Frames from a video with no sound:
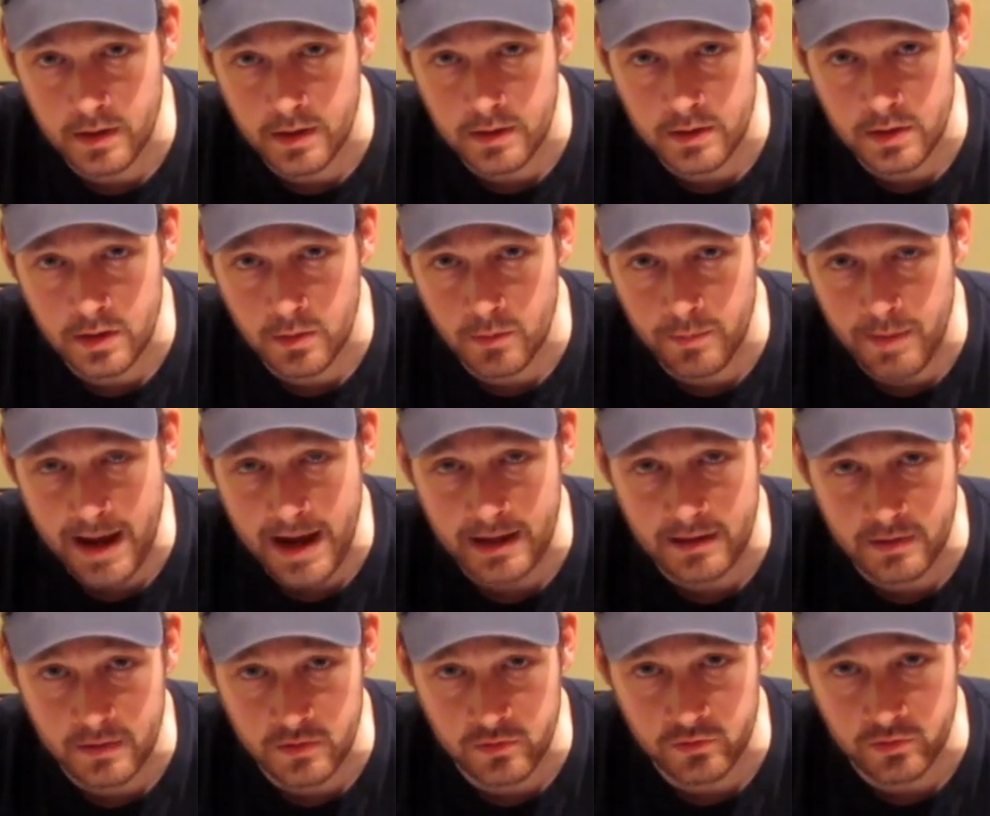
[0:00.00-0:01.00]
you know, back
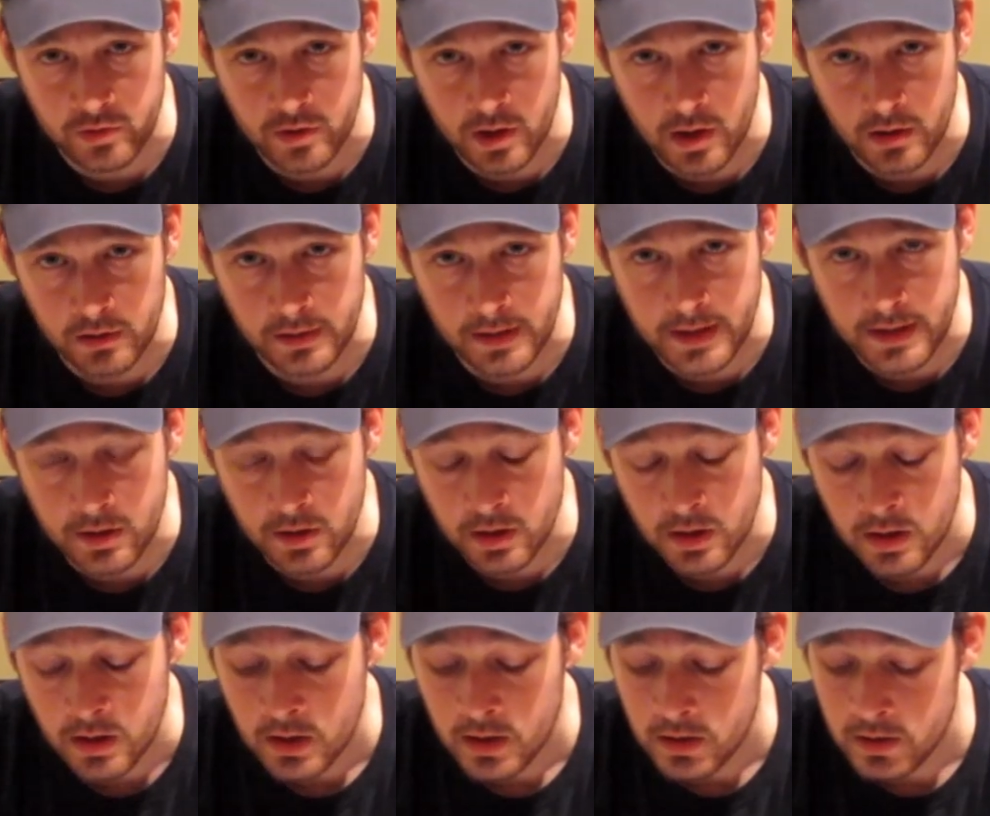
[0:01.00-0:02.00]
to the cigar
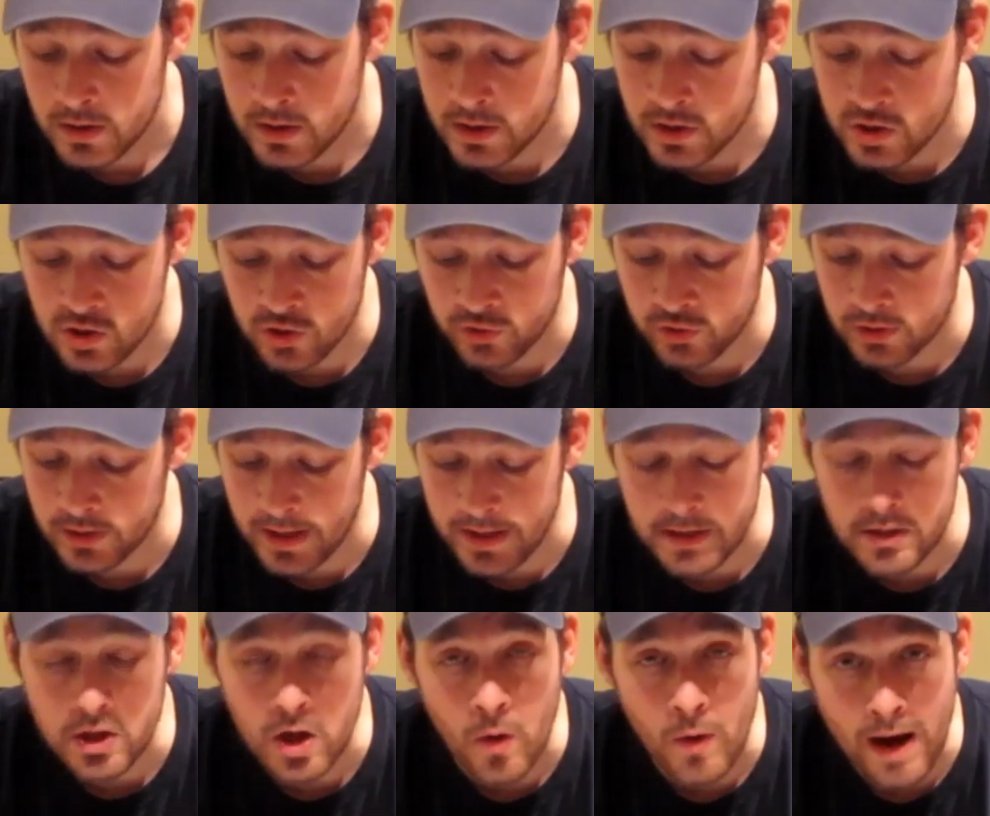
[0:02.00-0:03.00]
later, you can just let
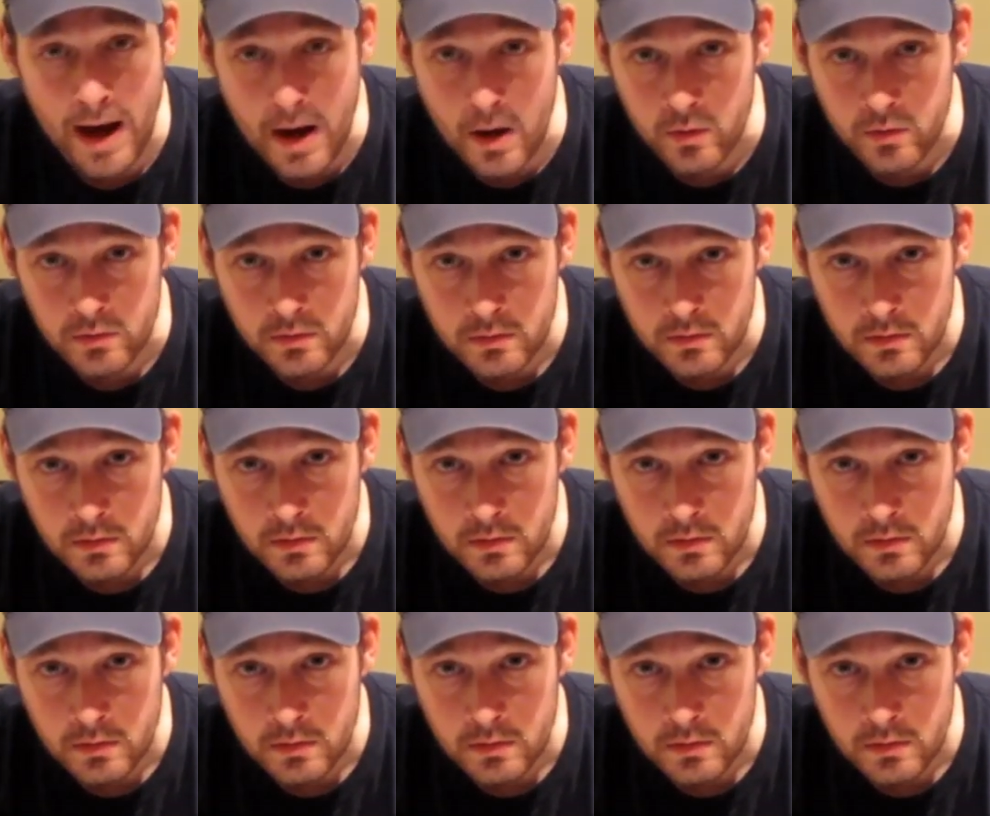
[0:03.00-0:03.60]
it go out,